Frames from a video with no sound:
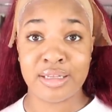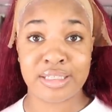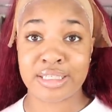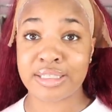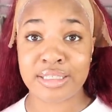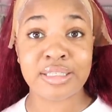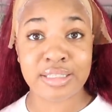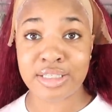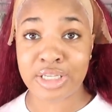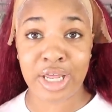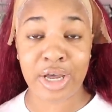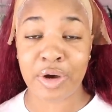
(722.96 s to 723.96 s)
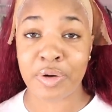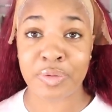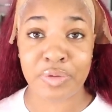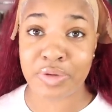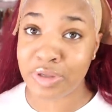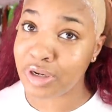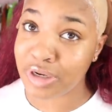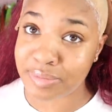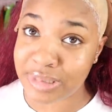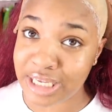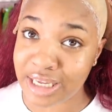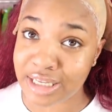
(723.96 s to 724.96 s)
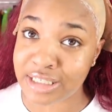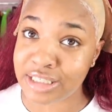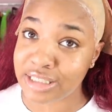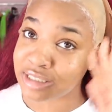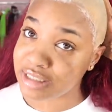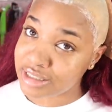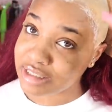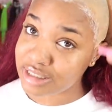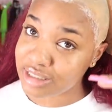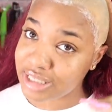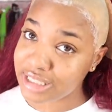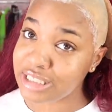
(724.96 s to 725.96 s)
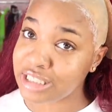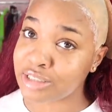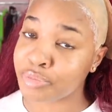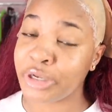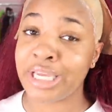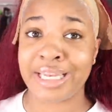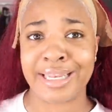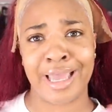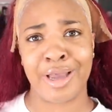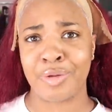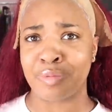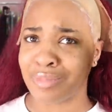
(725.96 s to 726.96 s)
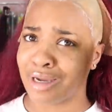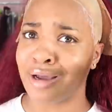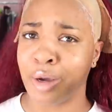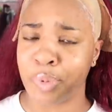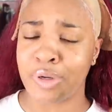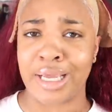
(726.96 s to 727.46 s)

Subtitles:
Just, you know what I'm saying? Just, let's just bring it down a couple